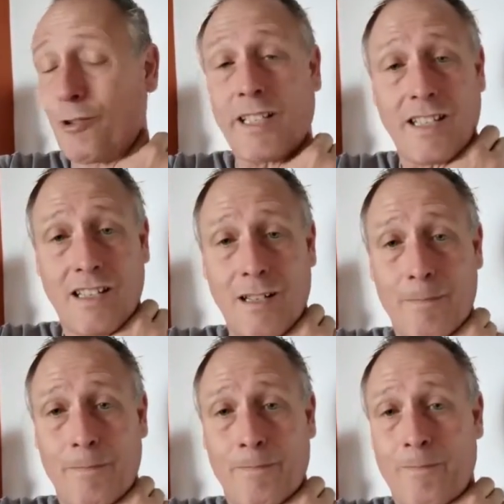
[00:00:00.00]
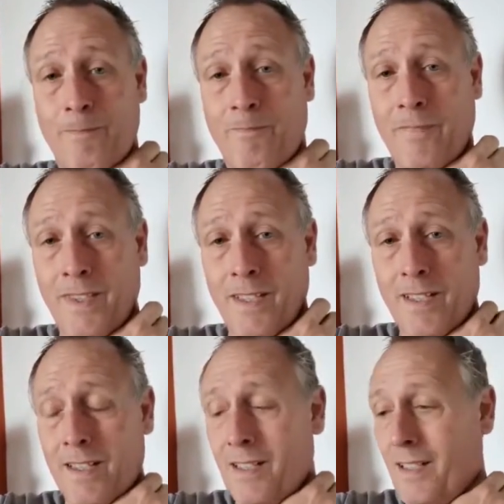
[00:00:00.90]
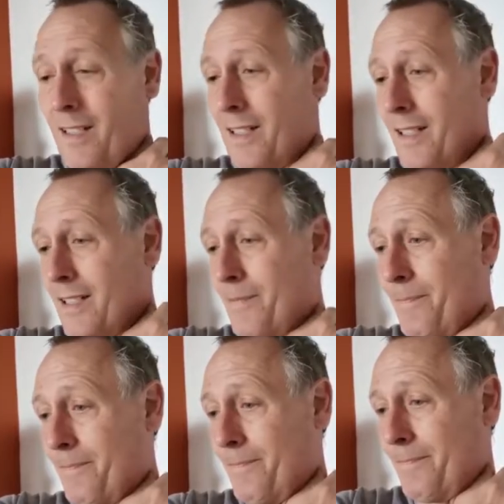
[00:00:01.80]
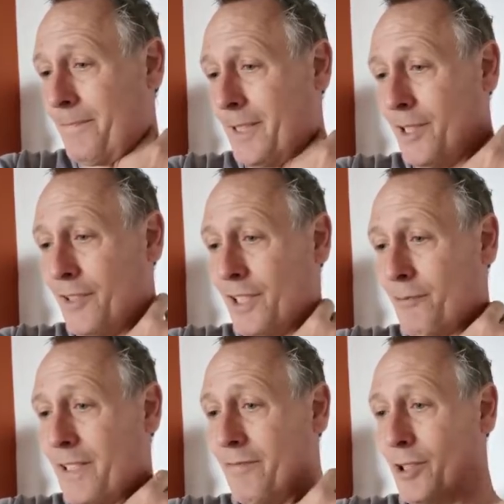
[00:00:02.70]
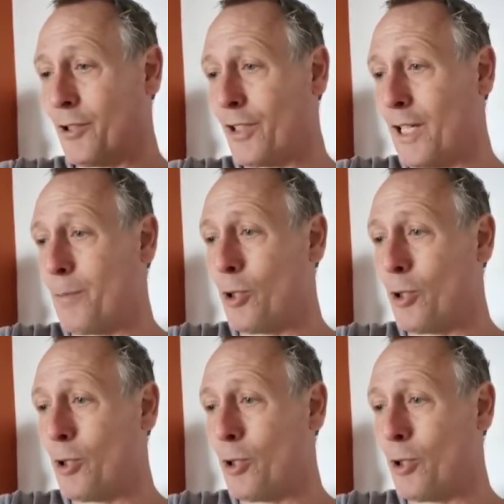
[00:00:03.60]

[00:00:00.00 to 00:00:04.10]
Cricket Club. I don't think we ever took up